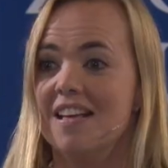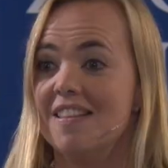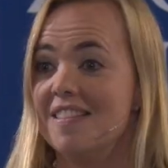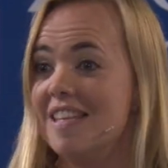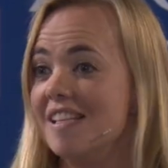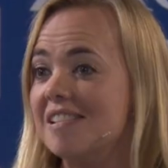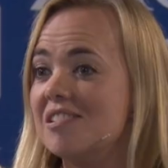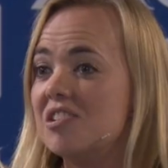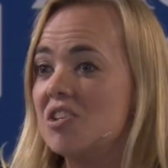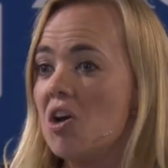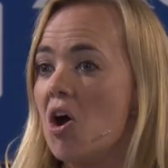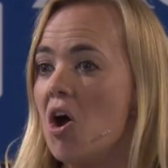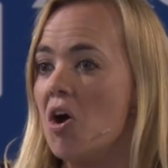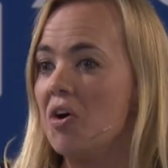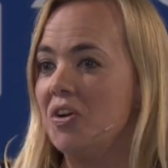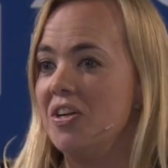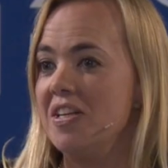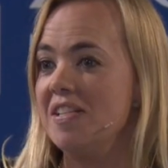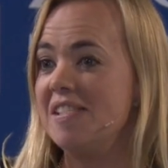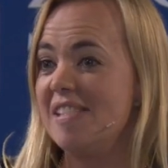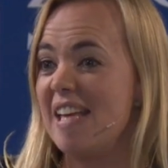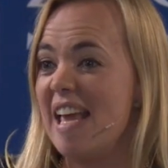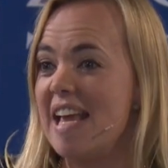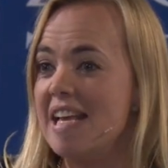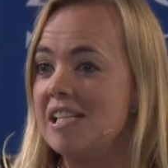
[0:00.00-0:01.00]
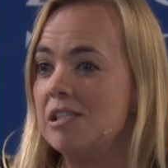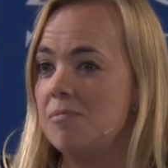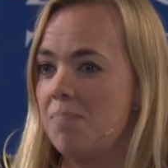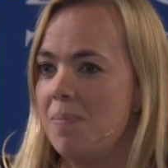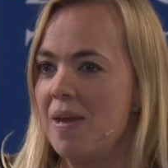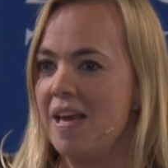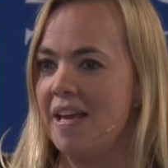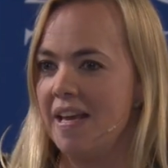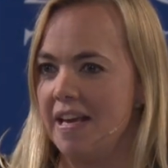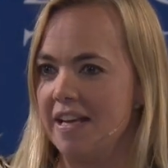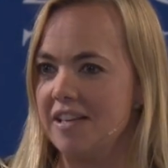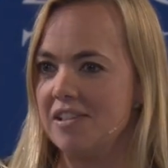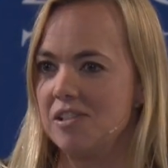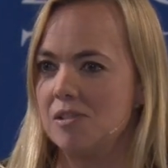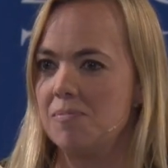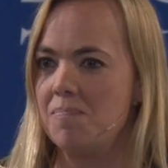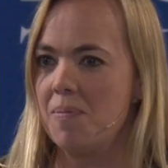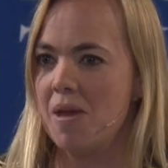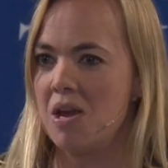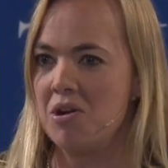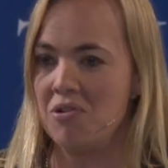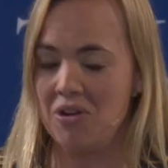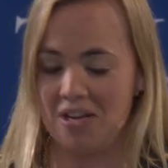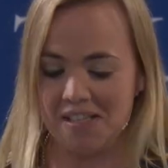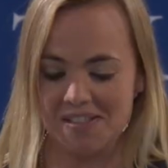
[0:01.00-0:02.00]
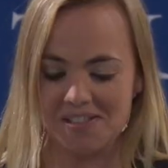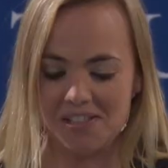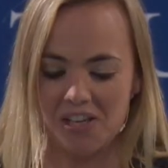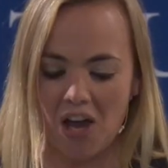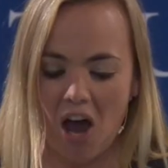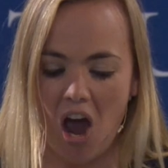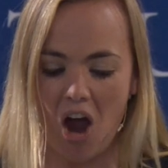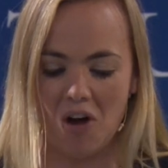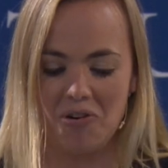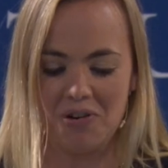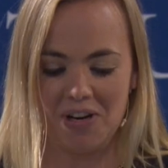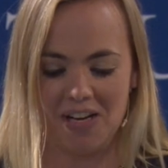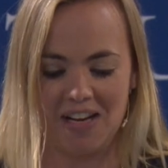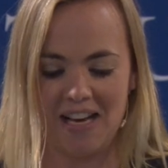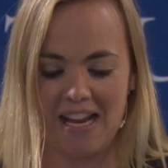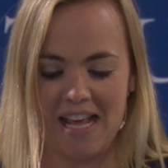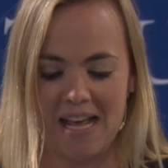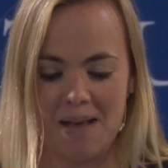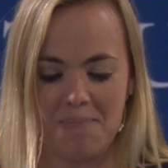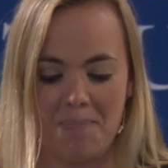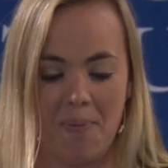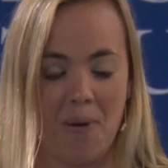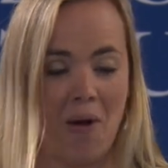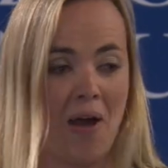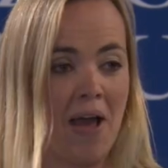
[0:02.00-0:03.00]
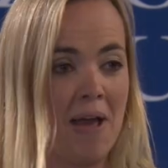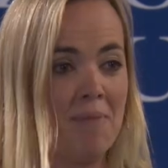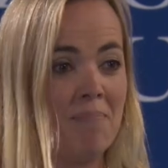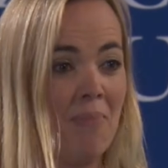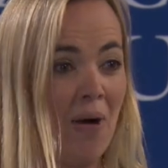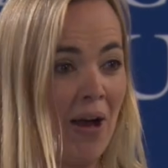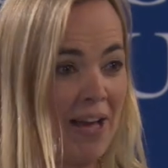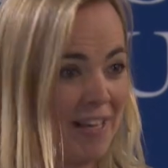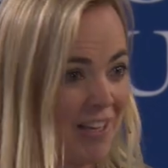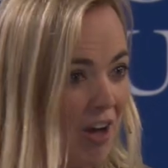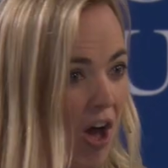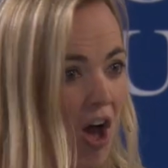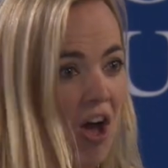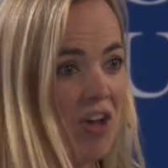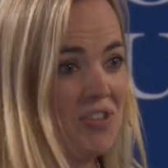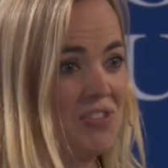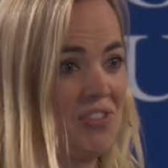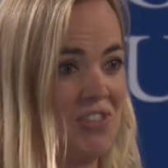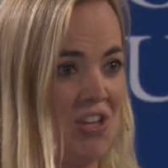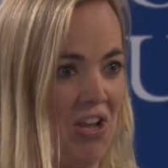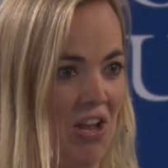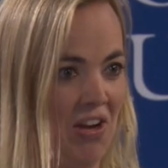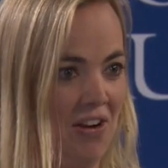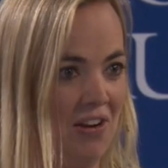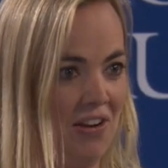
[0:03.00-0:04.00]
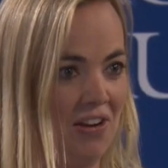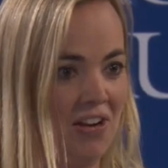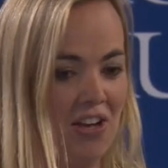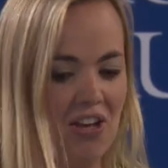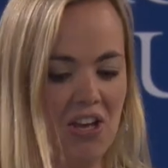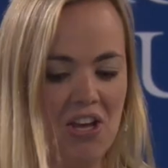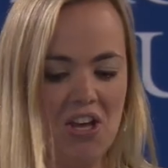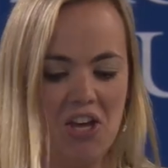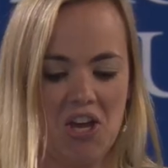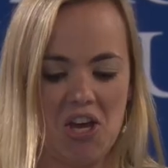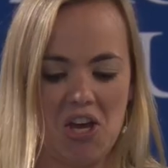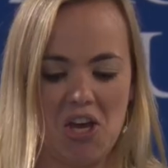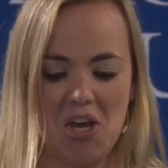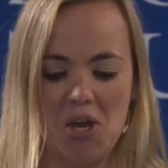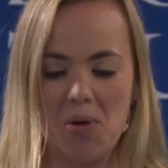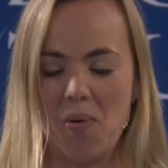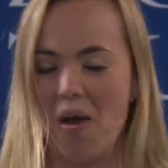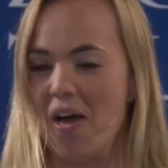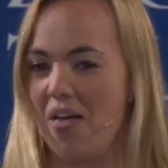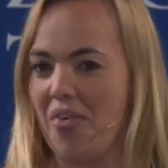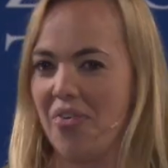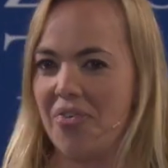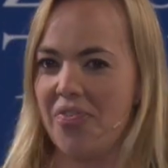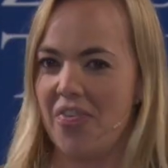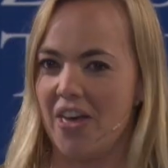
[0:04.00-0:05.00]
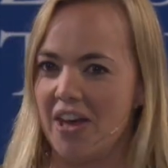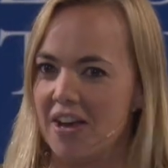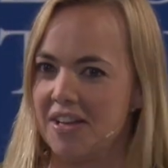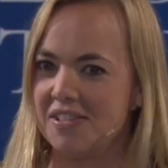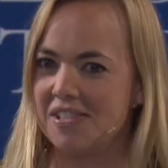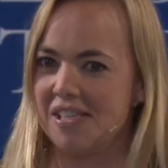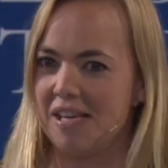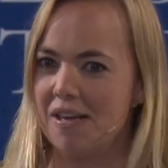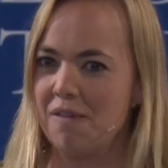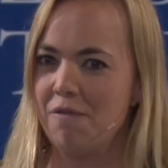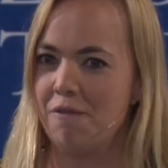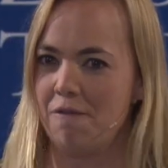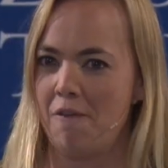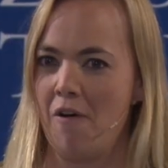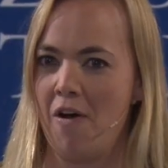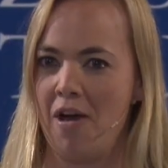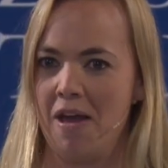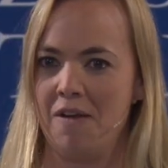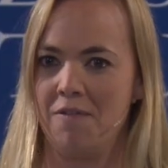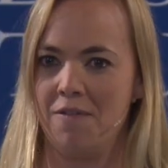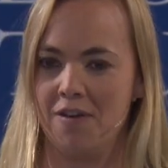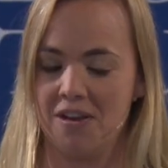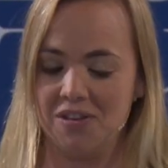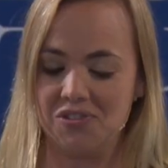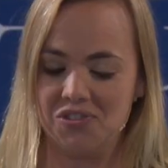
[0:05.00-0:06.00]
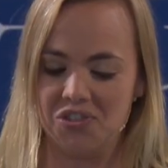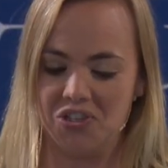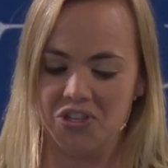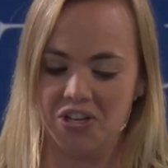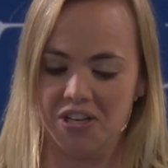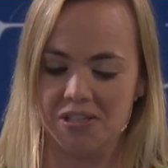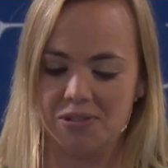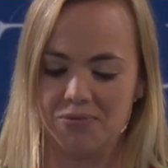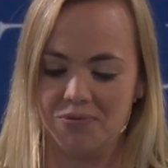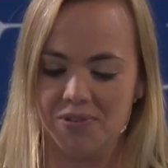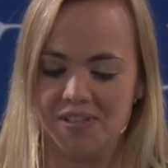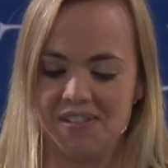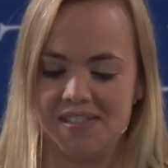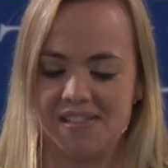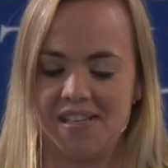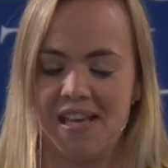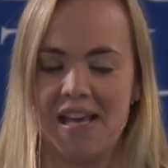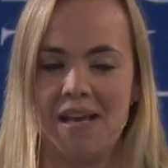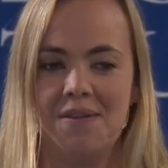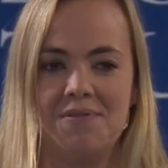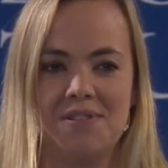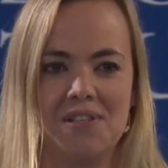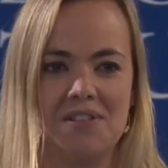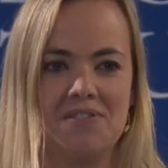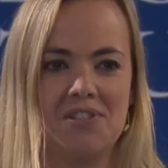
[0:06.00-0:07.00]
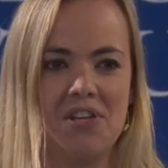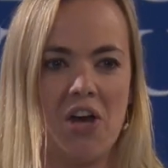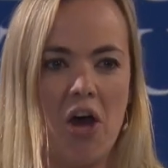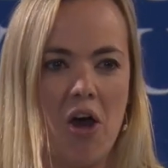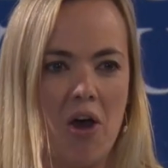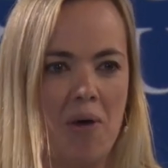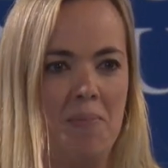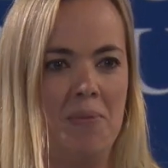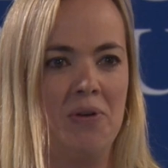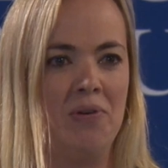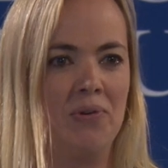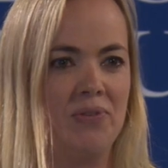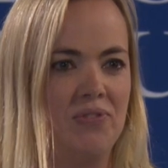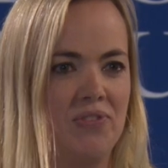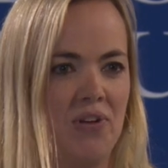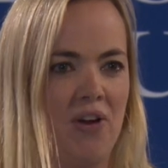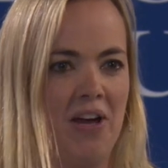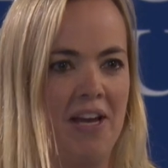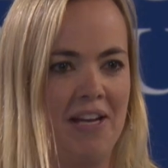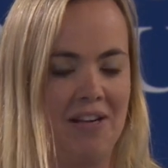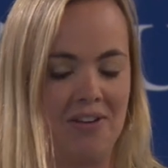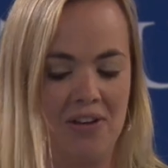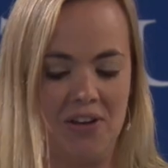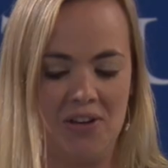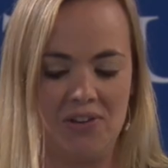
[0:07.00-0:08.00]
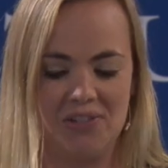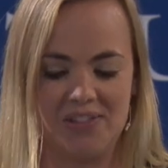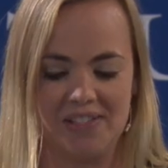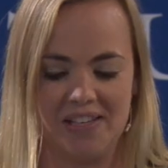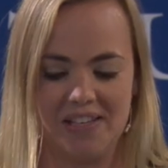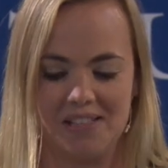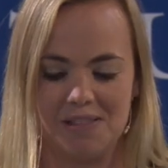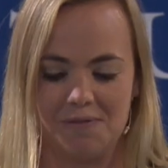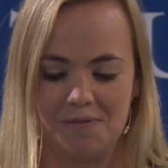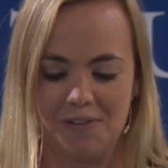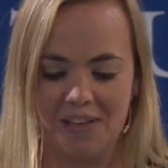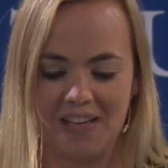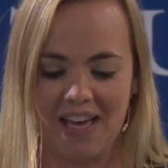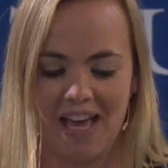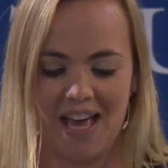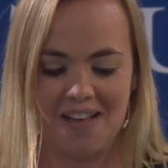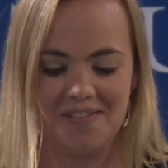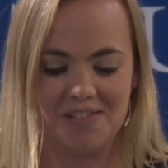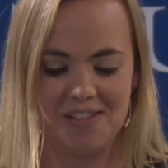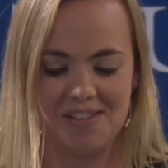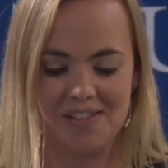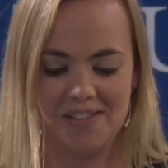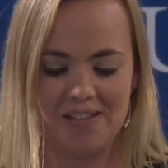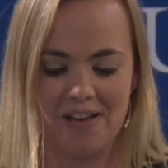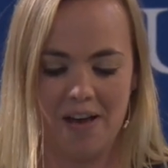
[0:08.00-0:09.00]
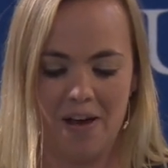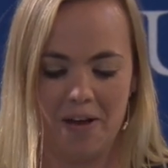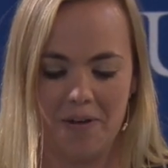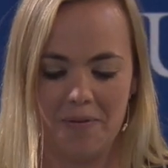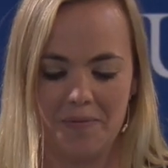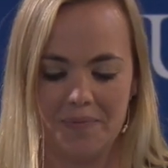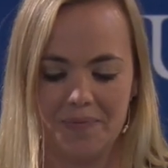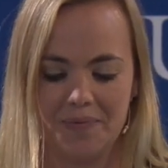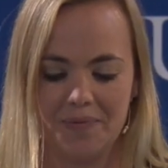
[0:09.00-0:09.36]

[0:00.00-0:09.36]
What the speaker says: This darkness is being experienced currently by my cousin, who at 35 has just received a terminal diagnosis for cancer.